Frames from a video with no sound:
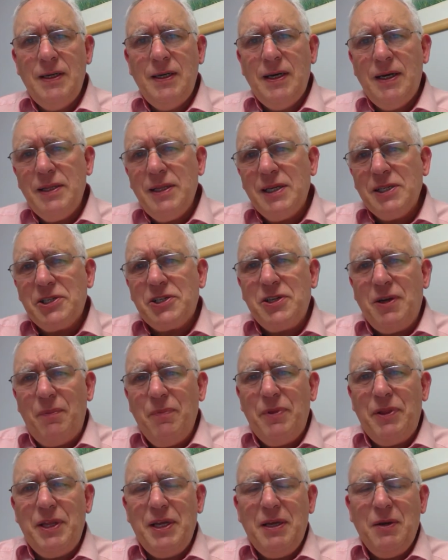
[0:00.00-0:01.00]
And that's
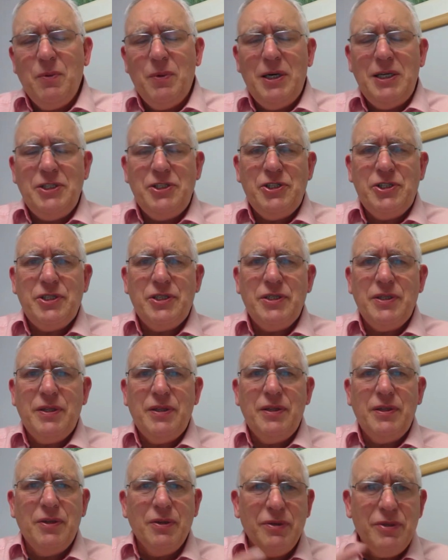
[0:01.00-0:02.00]
something which
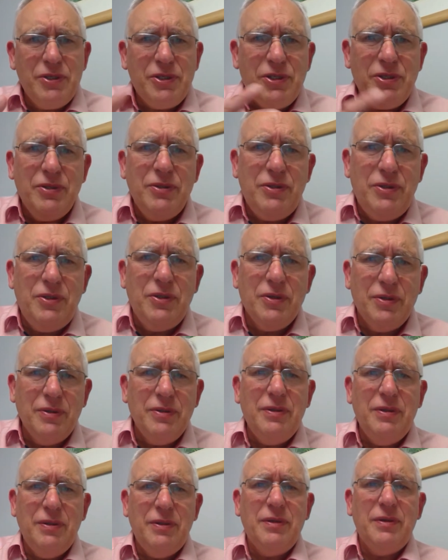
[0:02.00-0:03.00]
those who
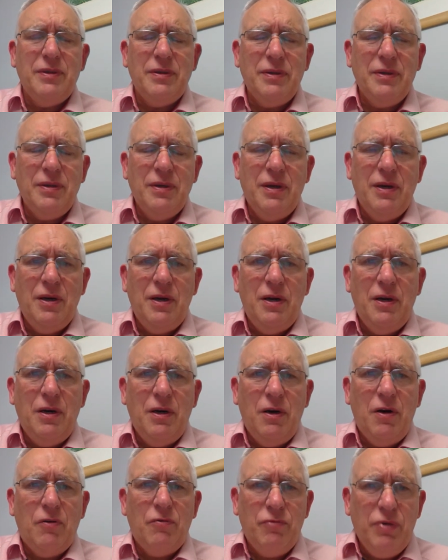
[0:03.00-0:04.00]
don't
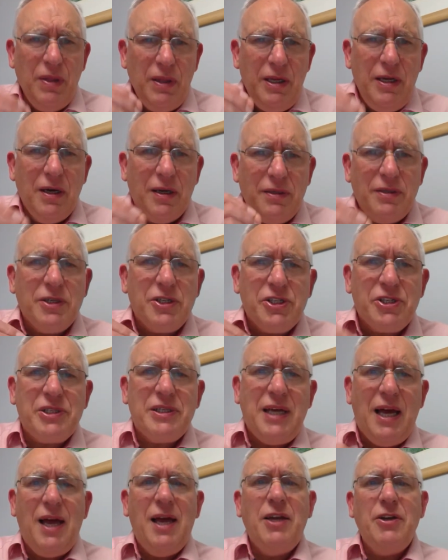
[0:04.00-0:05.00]
really
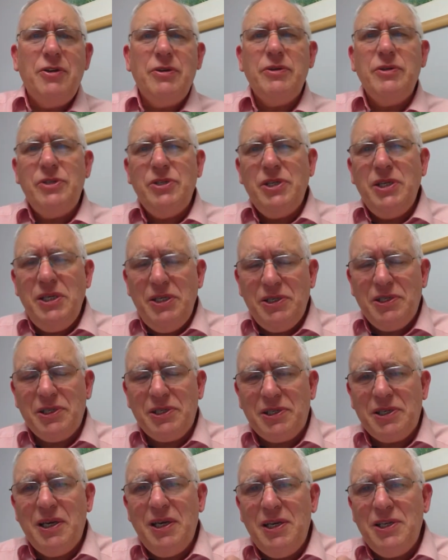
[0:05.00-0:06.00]
understand who
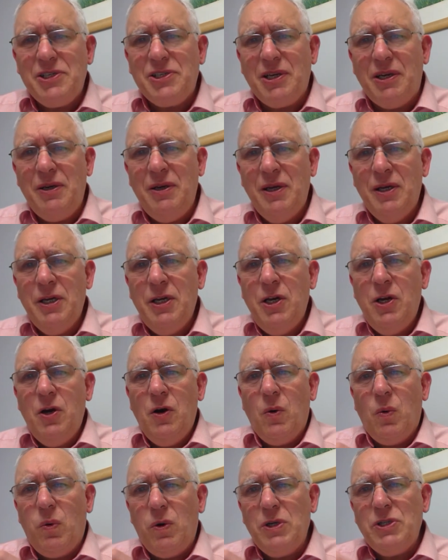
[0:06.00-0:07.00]
Jesus is and
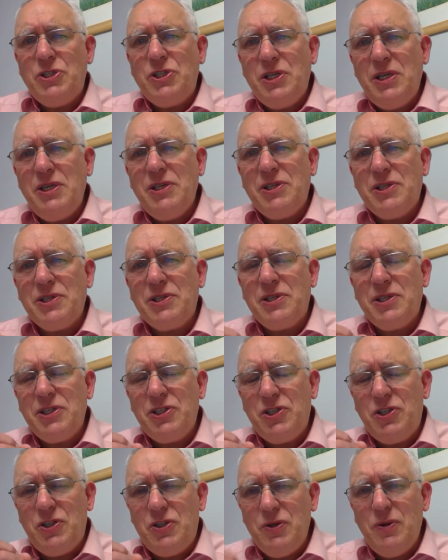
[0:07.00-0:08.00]
what Jesus is
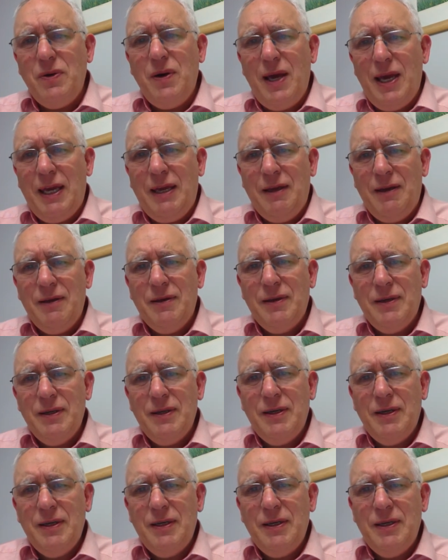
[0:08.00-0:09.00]
doing
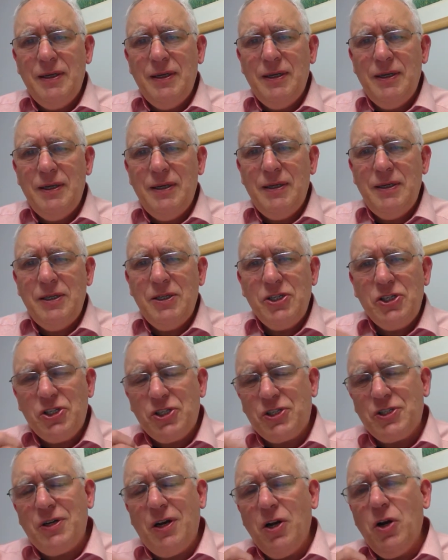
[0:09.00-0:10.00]

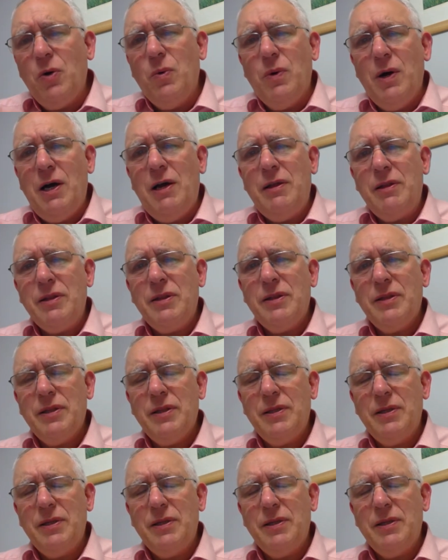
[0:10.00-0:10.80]
struggle with.